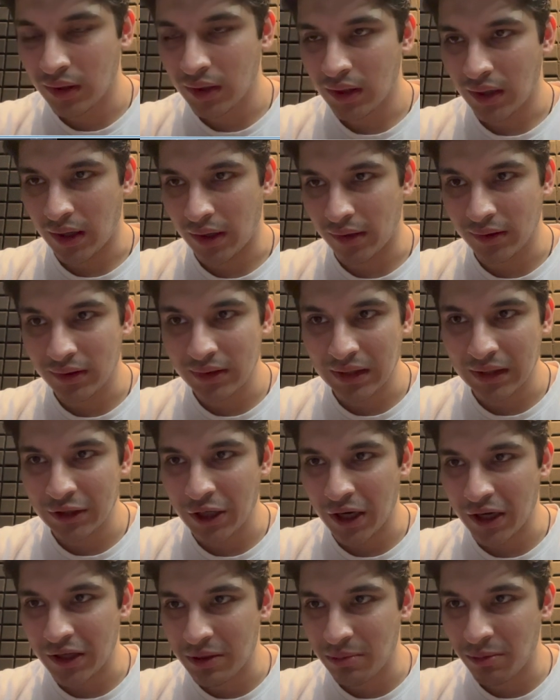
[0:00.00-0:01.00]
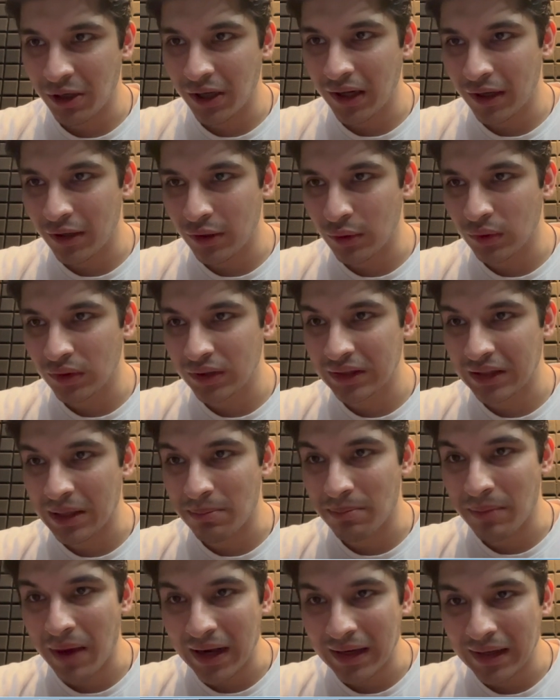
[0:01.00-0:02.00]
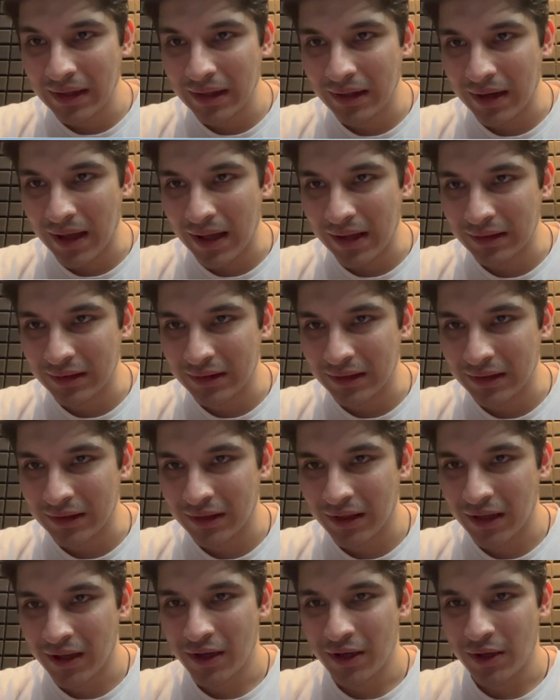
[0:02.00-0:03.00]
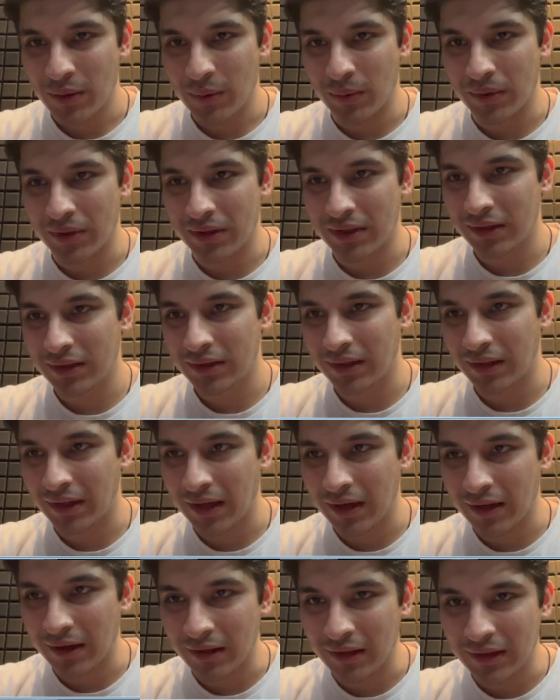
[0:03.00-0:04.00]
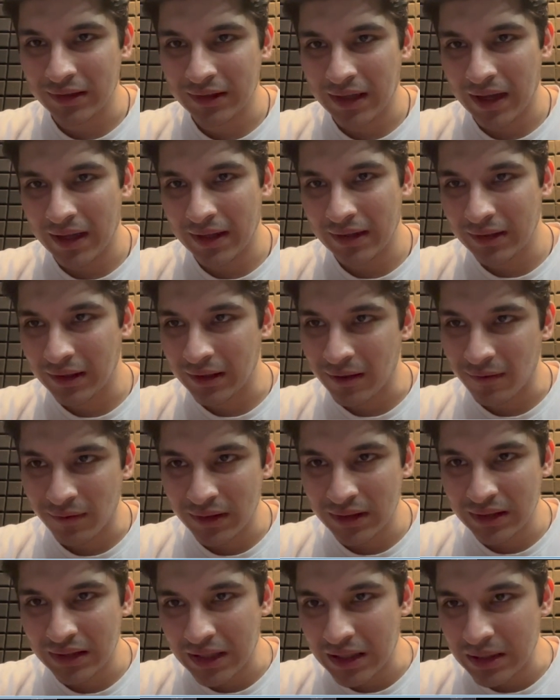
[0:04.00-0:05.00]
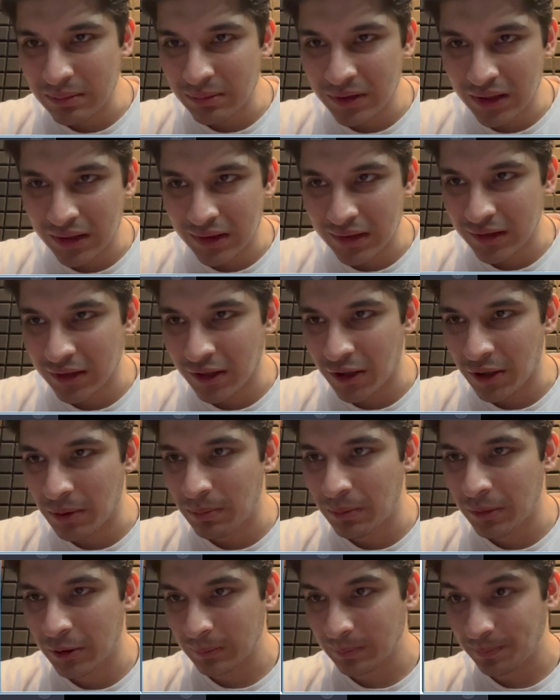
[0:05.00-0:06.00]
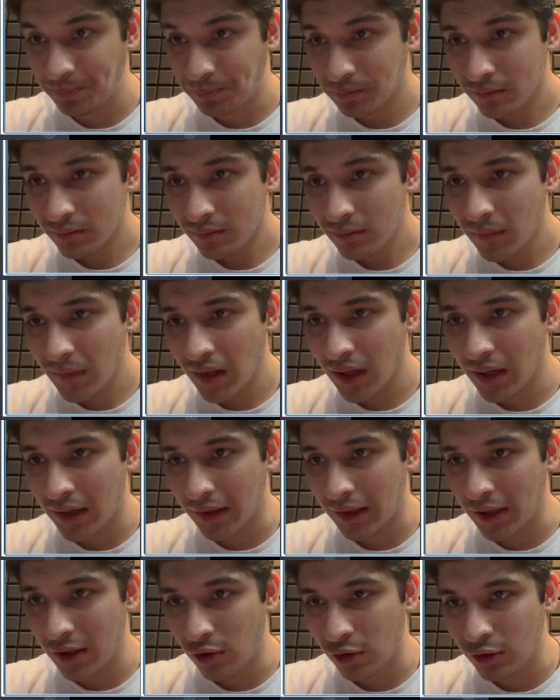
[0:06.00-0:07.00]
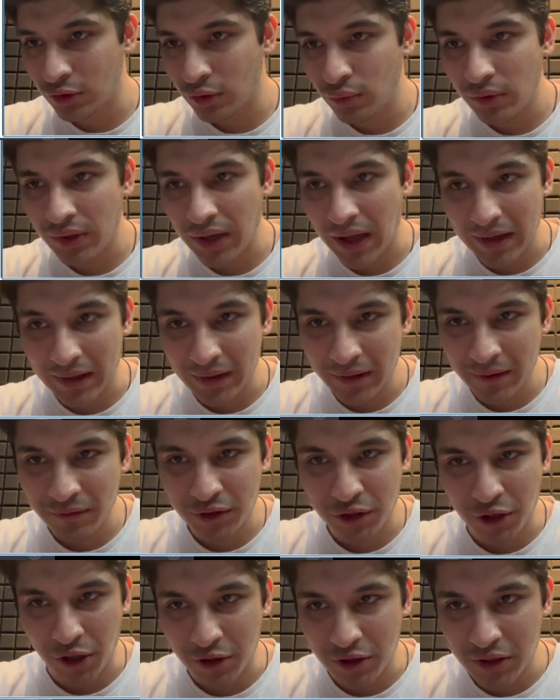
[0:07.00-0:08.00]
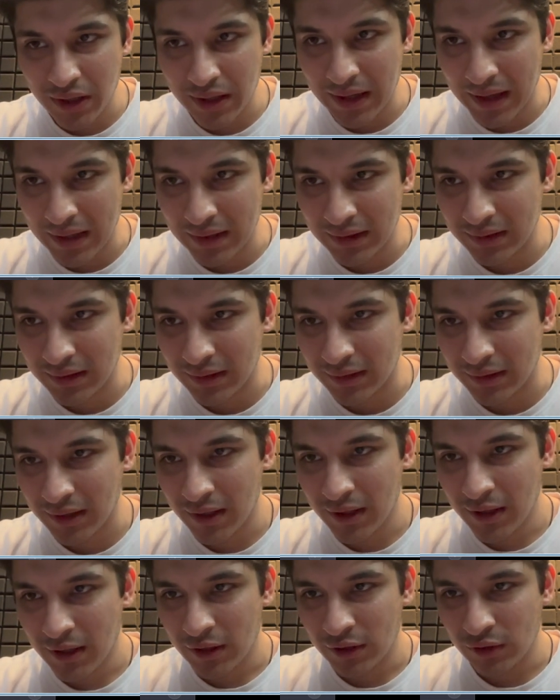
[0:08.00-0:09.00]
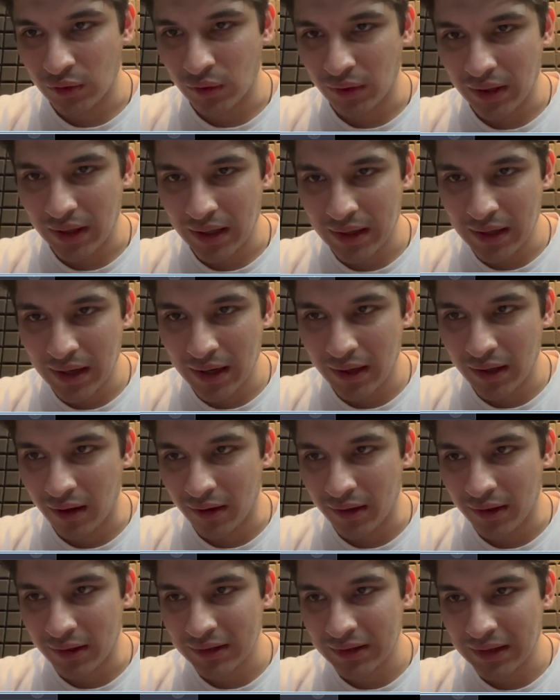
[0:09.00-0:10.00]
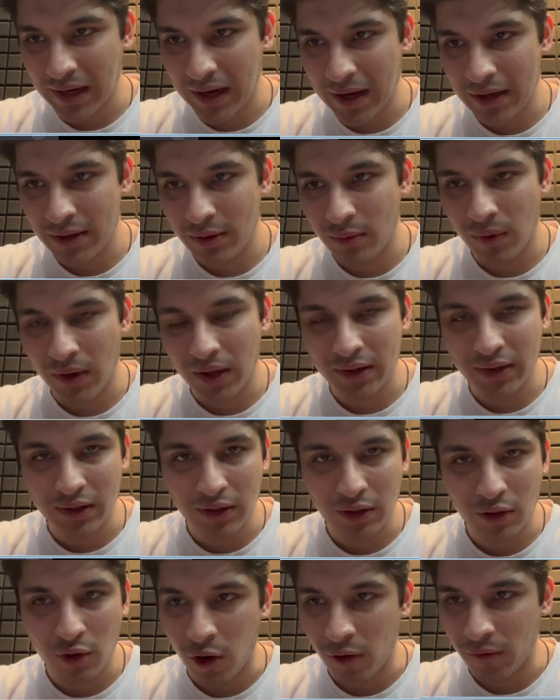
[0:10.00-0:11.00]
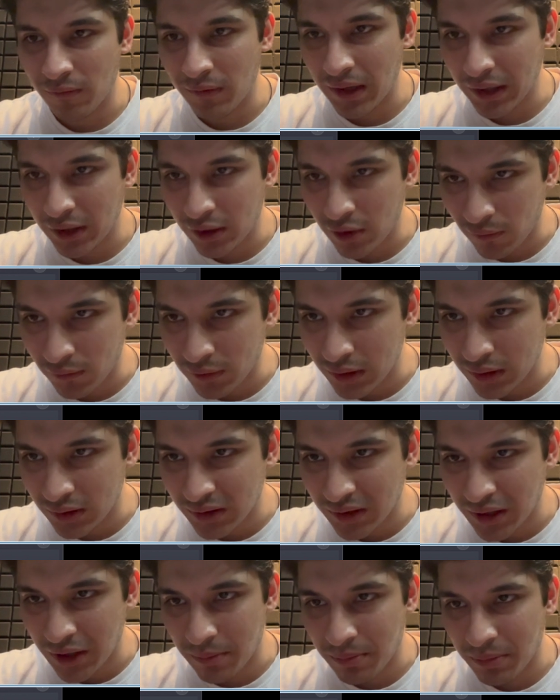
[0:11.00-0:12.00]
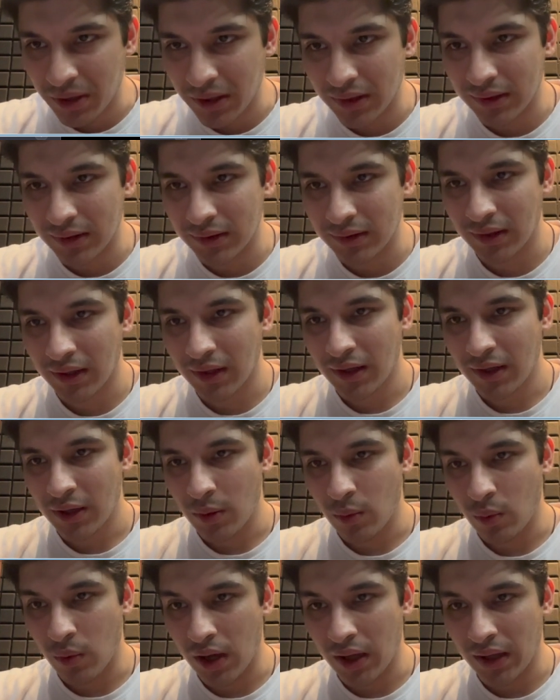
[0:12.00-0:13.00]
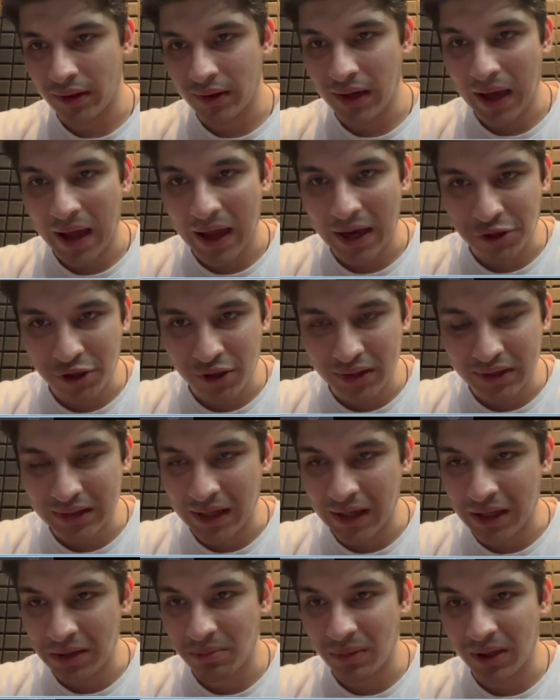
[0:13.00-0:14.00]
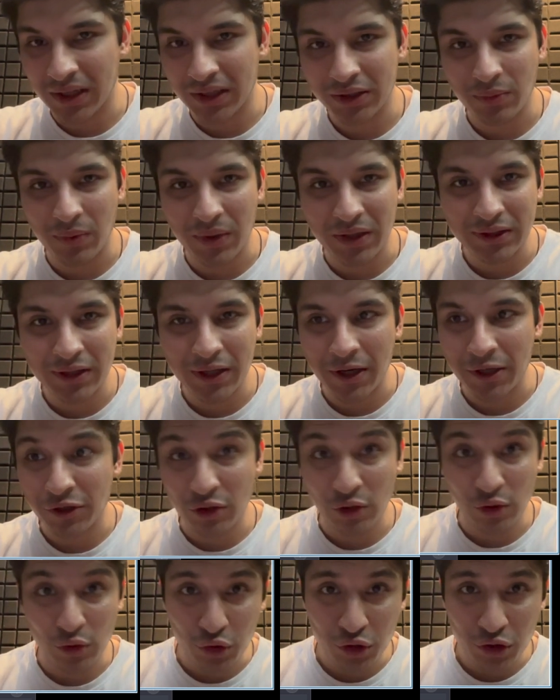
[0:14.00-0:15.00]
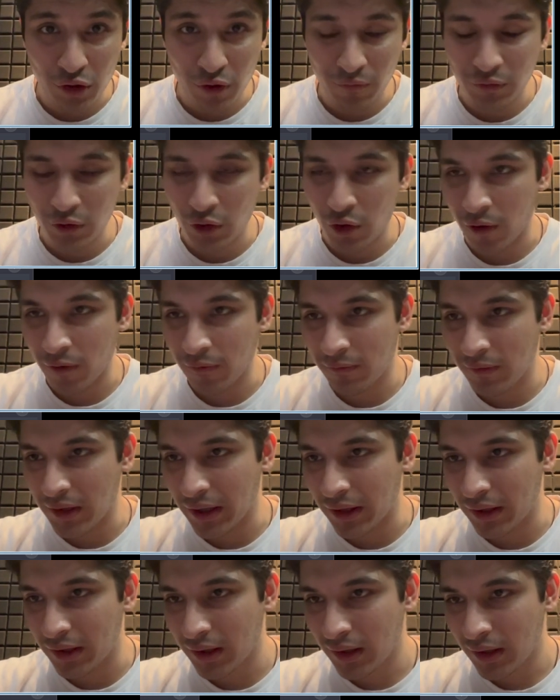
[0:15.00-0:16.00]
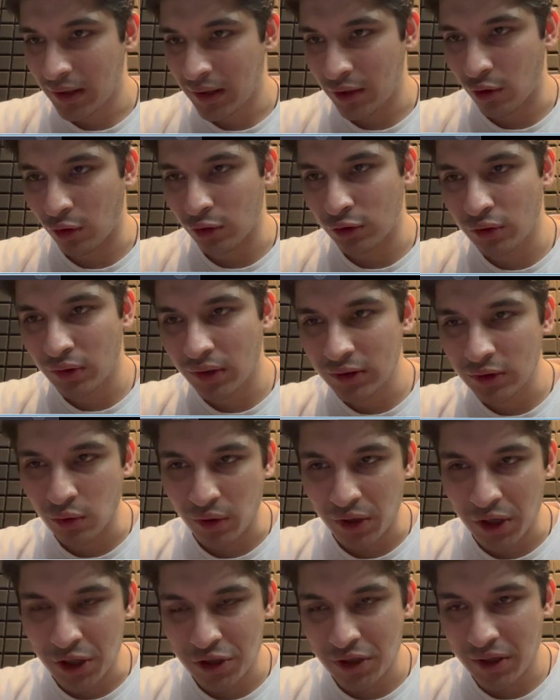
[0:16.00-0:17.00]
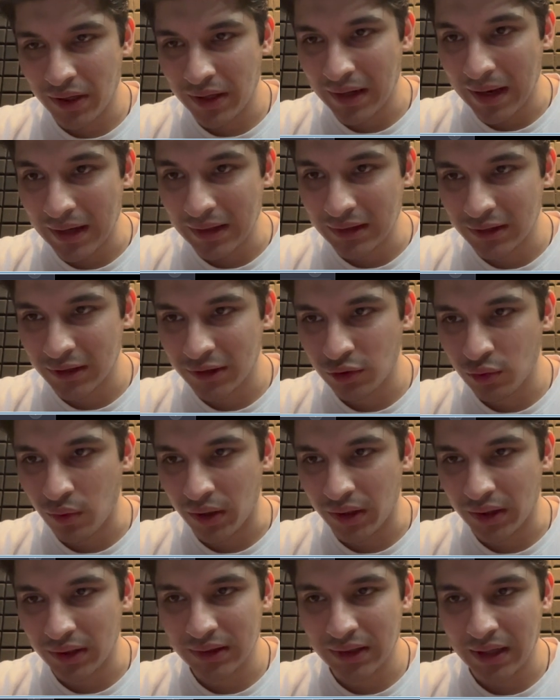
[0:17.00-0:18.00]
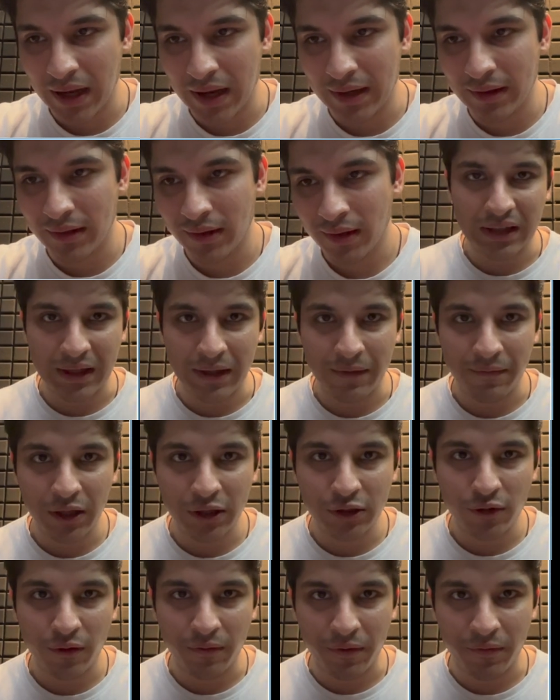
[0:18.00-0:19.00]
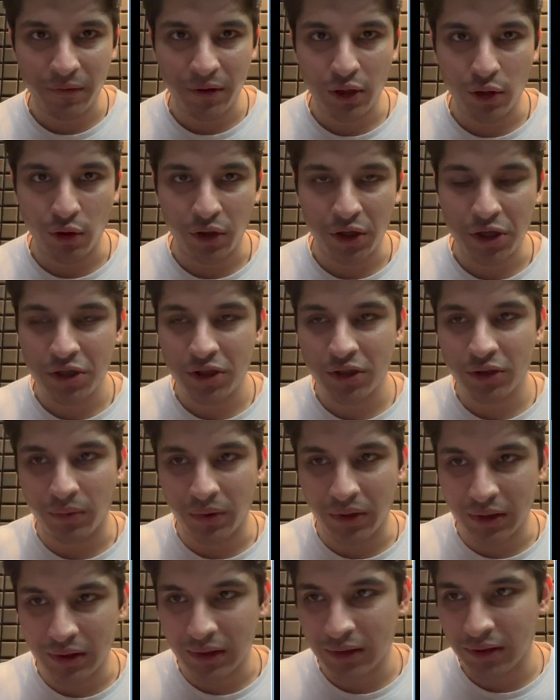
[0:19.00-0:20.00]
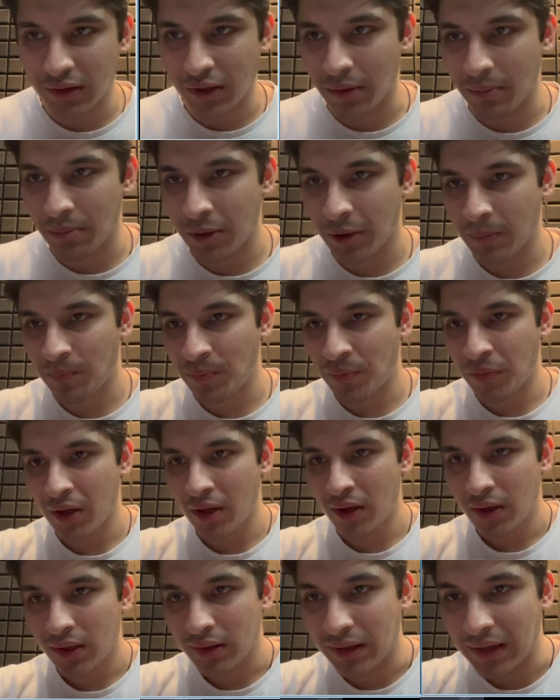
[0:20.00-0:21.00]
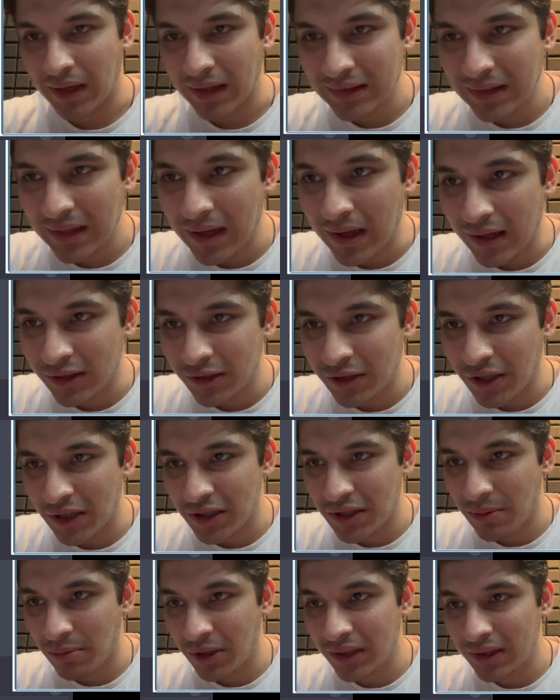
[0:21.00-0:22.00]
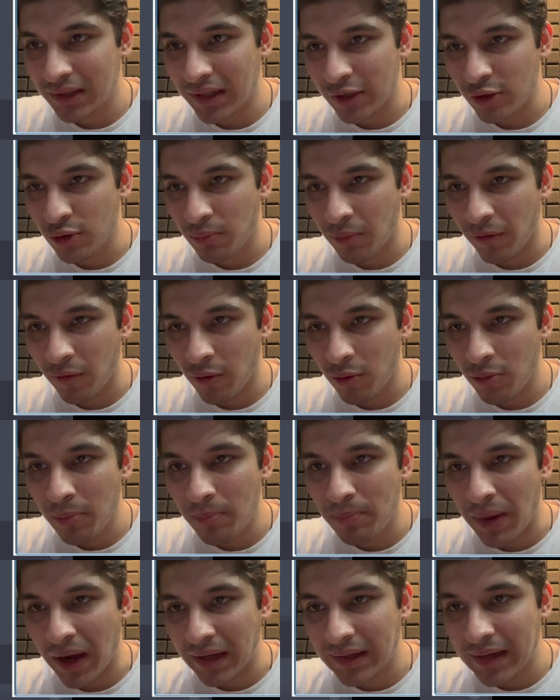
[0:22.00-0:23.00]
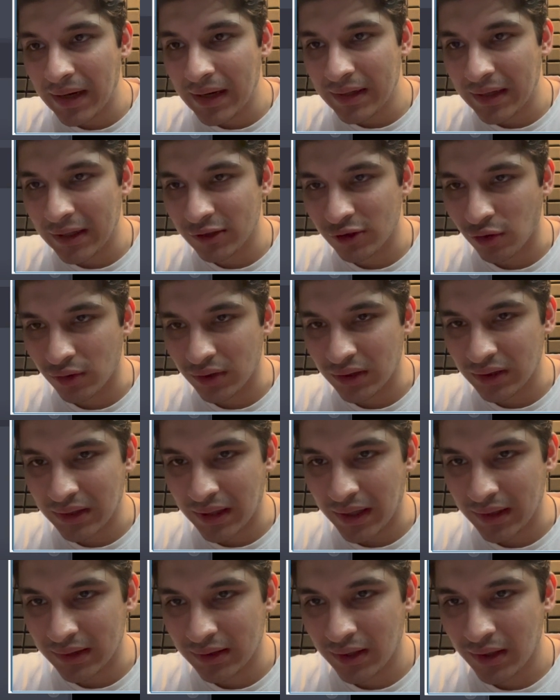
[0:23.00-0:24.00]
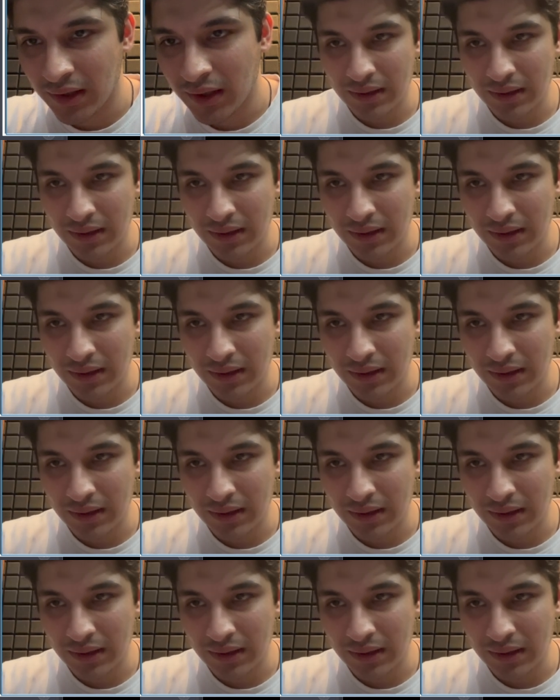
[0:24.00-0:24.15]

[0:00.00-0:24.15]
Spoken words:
Another thing ChatGPT can do is thematic analysis, which is it can understand the different themes in a script. It can also do narrative structure analysis. So it can like understand where the conflict of the script is, where the action is taking place, where's the resolution of the conflict. It also does location analysis to understand significance of different locations within the script. The next thing I asked ChatGPT is, can you perform a Bechdel test on this text?